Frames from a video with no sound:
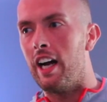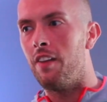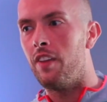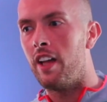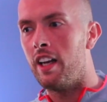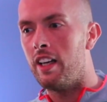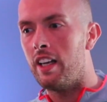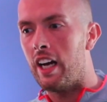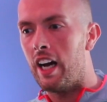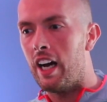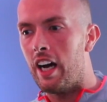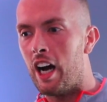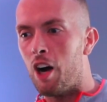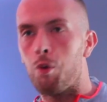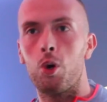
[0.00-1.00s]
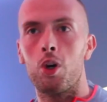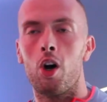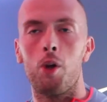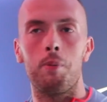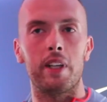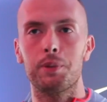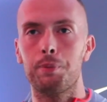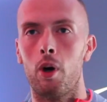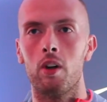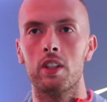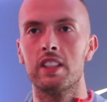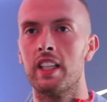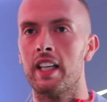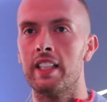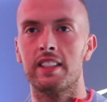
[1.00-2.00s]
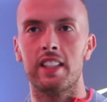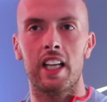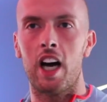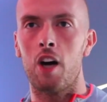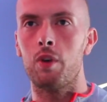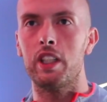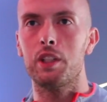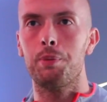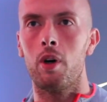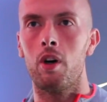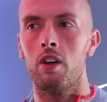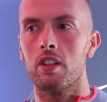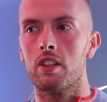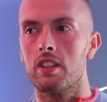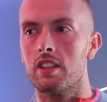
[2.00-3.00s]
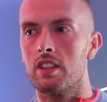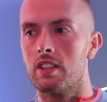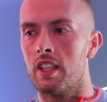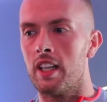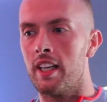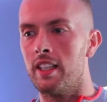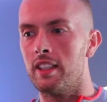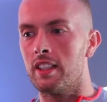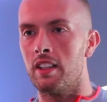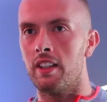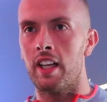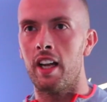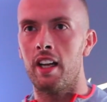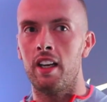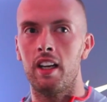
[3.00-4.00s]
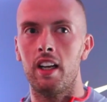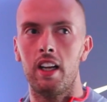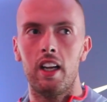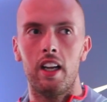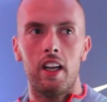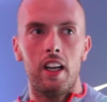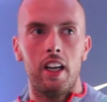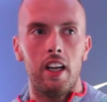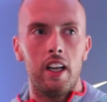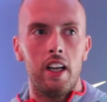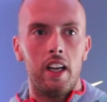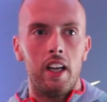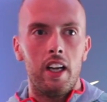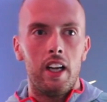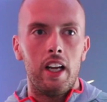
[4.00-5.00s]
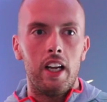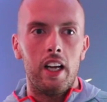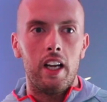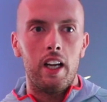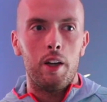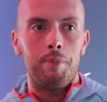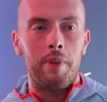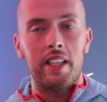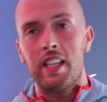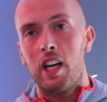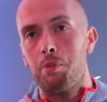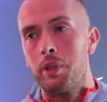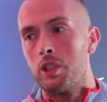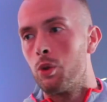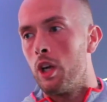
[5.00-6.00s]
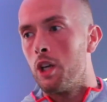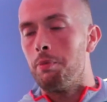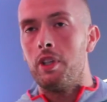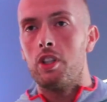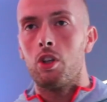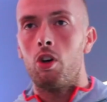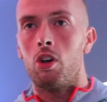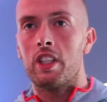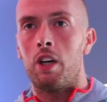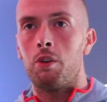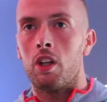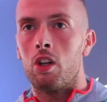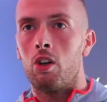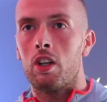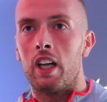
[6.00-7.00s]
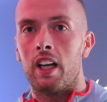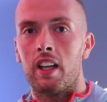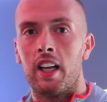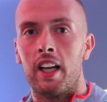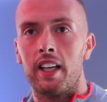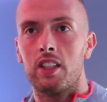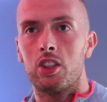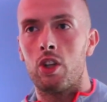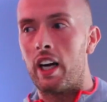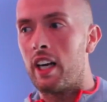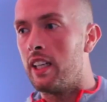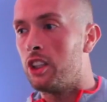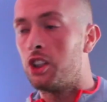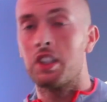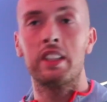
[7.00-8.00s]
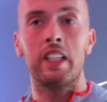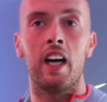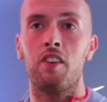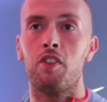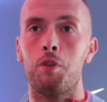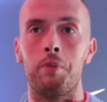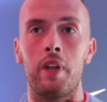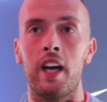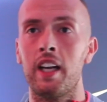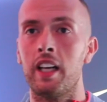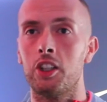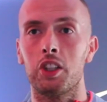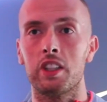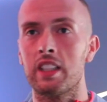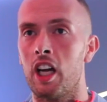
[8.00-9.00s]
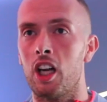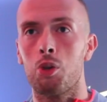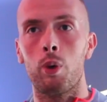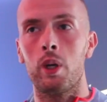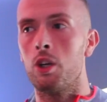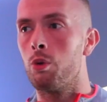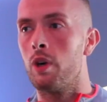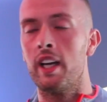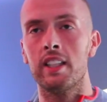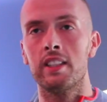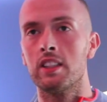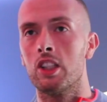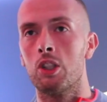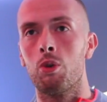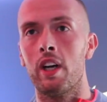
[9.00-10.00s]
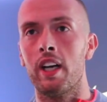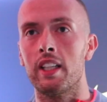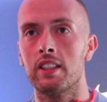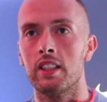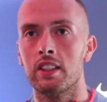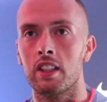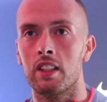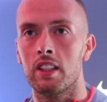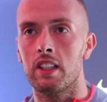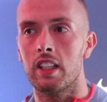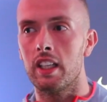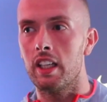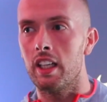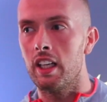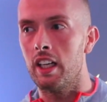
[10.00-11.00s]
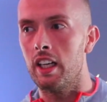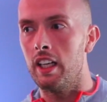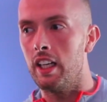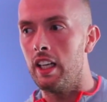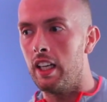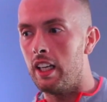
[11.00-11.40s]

And then I won all my sports days, the county sports days, and then my dad persuaded me to go down the local athletics track, and it just started from there, and I just started winning races and races, and